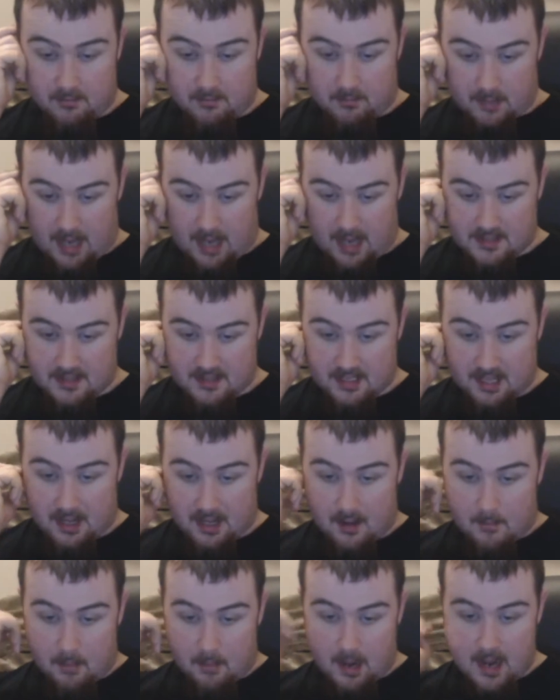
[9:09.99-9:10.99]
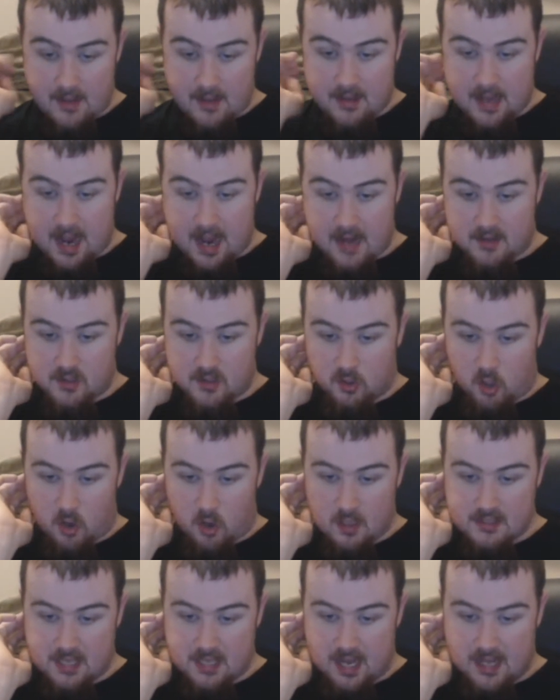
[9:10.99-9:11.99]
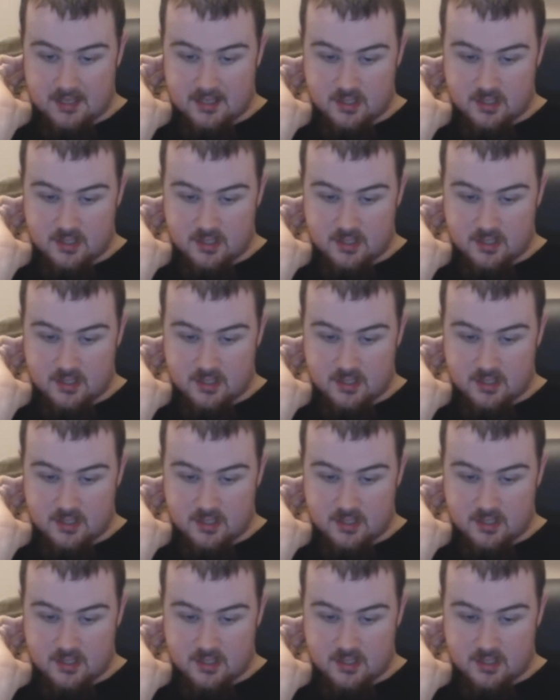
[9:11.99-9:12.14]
Can't say that. But in the end, so long as it has